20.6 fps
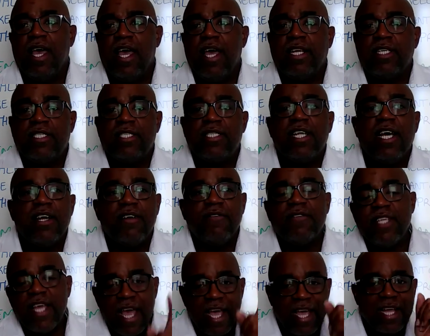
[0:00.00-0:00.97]
instead
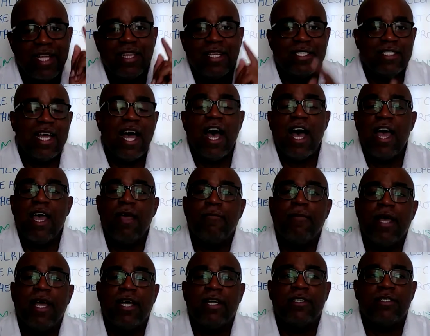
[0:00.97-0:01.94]
of taking the
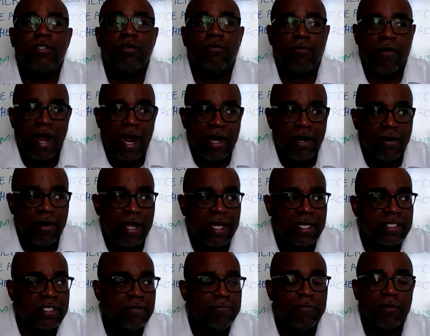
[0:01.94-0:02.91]
time as the writer,
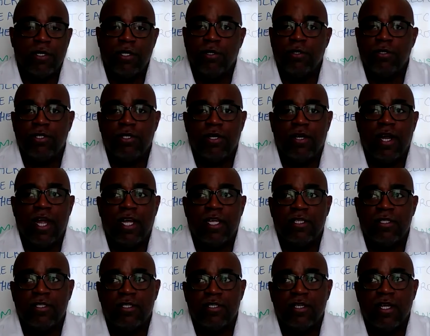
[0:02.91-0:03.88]
as the producer,
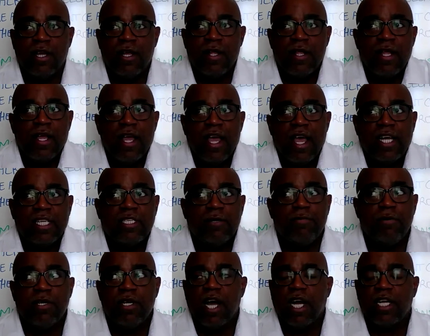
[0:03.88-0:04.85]
as as a
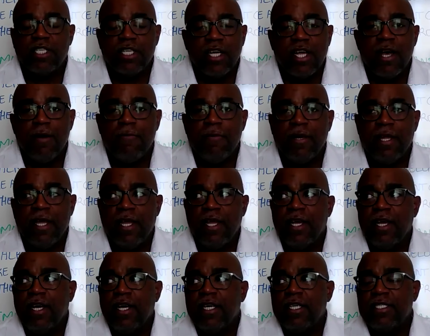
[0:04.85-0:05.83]
production company
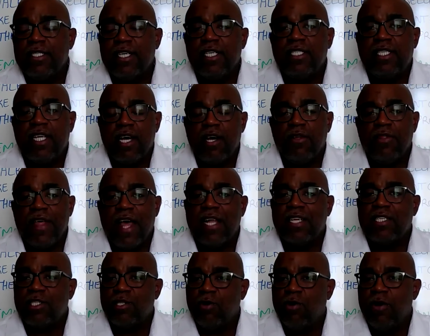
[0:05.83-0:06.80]
to tell
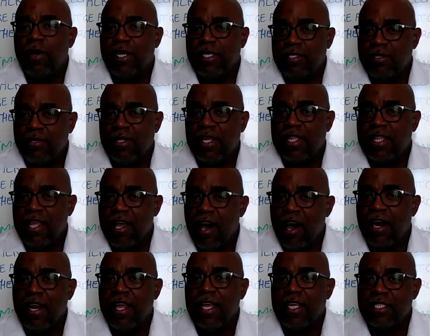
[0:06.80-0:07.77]
that story so that the
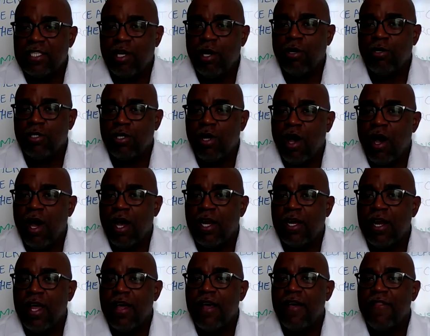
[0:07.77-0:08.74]
audience goes
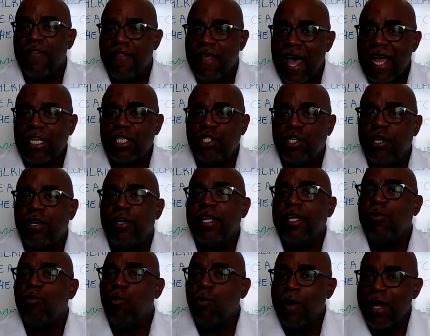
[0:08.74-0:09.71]
on that
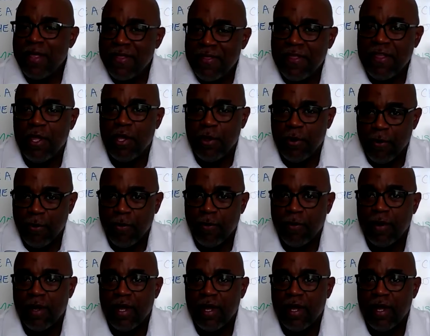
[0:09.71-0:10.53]
journey with you